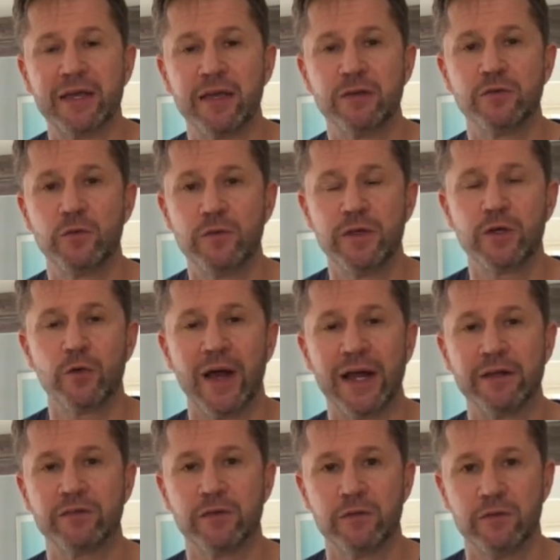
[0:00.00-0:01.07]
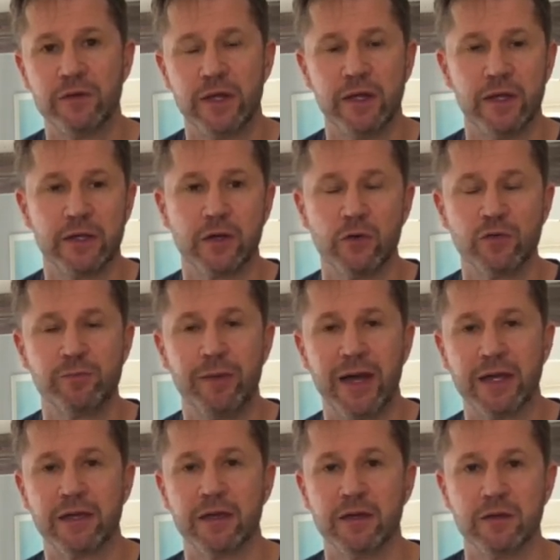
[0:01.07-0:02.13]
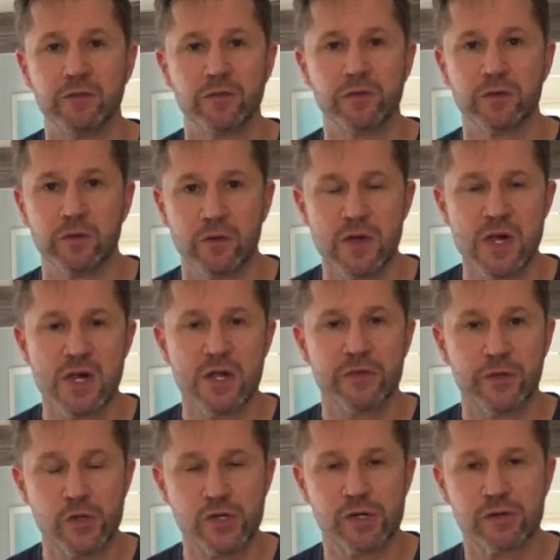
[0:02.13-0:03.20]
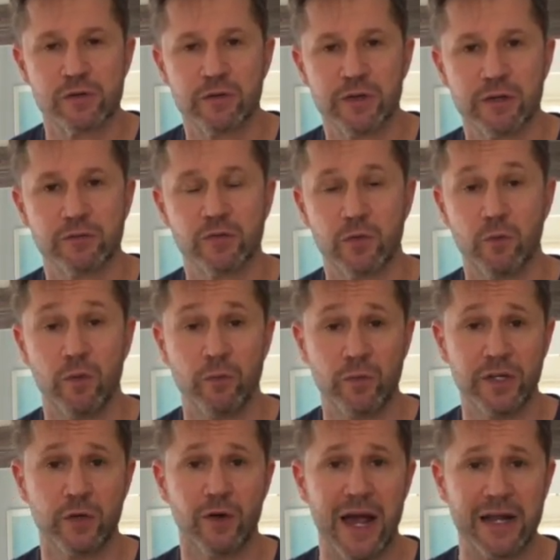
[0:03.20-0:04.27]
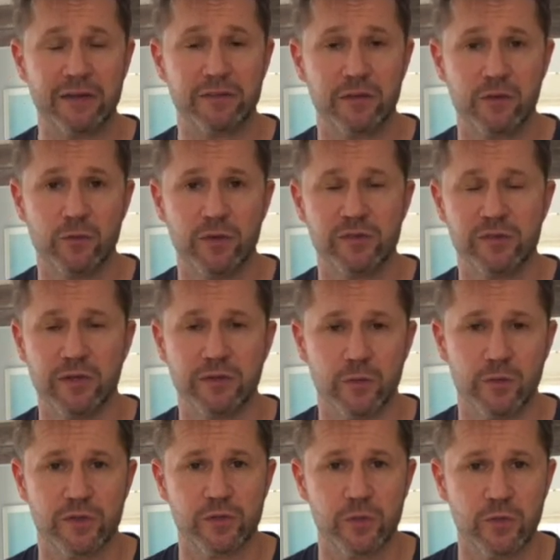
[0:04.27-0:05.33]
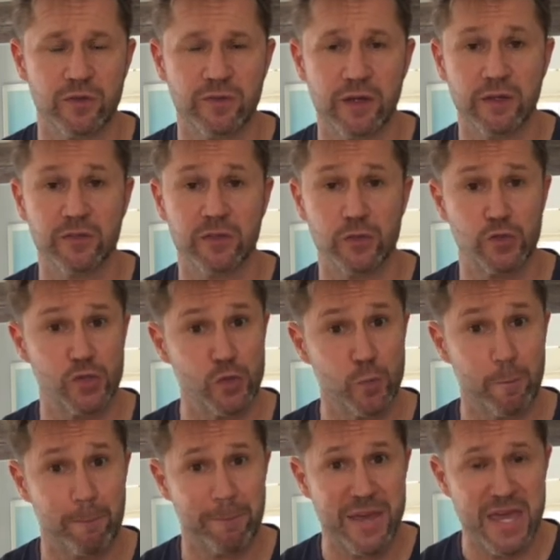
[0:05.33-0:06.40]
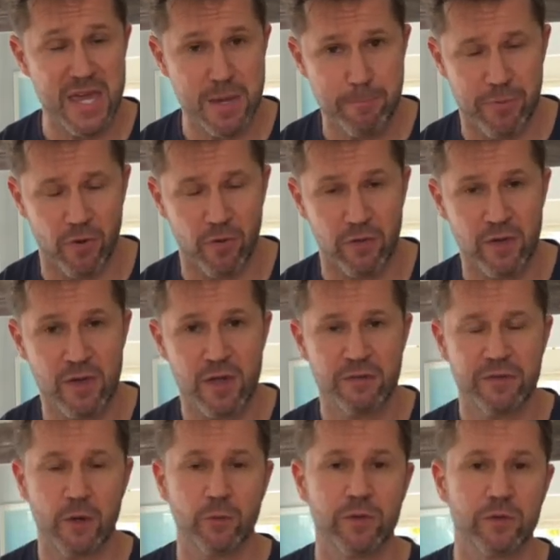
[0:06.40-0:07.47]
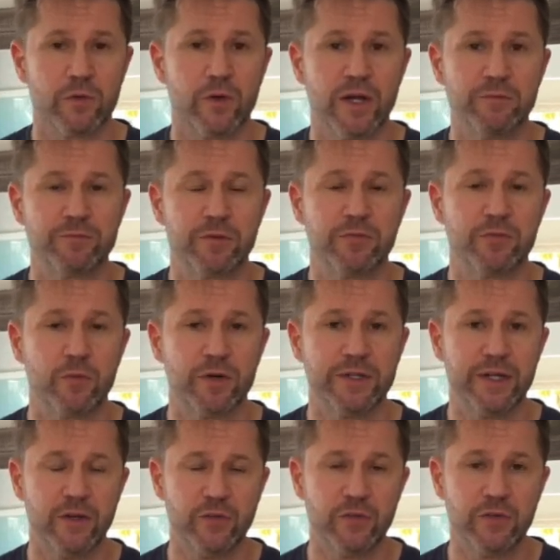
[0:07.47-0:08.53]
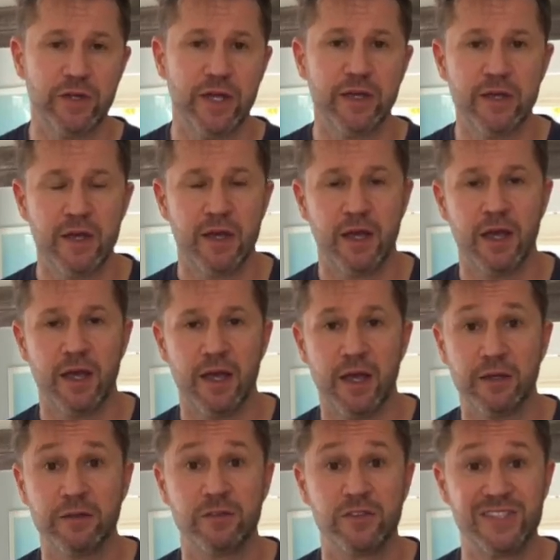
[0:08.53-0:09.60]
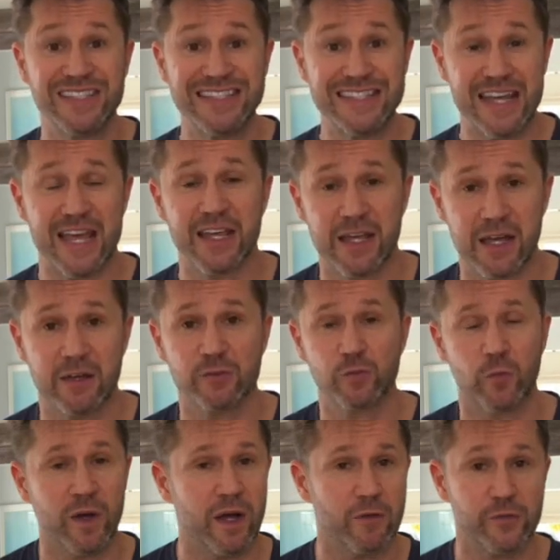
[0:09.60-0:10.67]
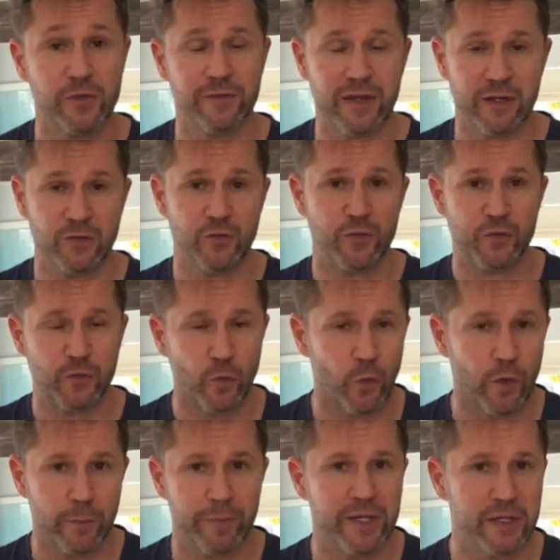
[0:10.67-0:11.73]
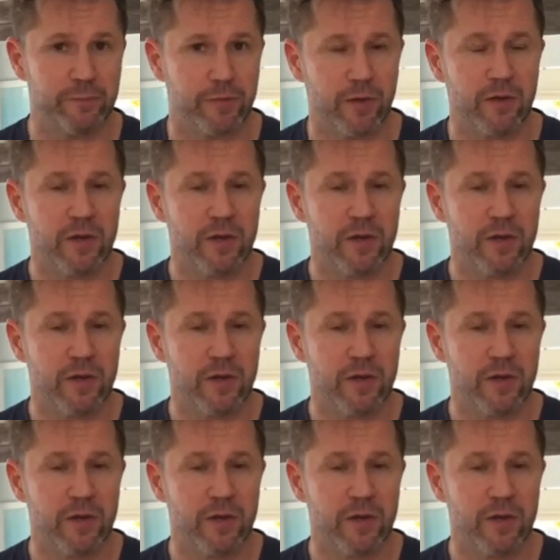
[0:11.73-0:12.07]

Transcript: into the gratitude, and it goes back into the journaling. So when we gratitude, we said there were 2 things and 2 people that we were grateful for yesterday and today as well. So that is 4 people.